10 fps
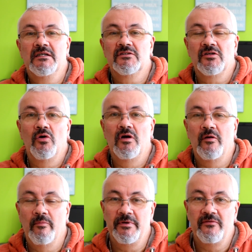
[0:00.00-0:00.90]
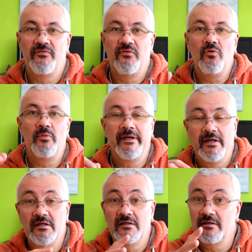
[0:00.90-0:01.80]
So before we
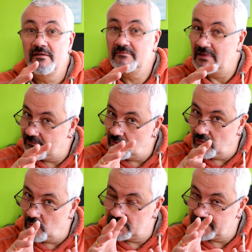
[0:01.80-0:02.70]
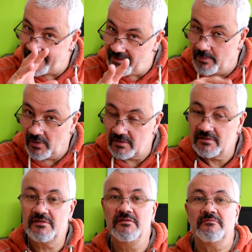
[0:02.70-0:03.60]
have a look what's in the
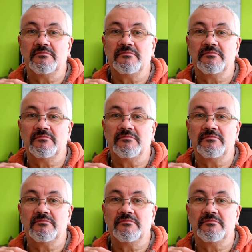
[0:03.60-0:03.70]
box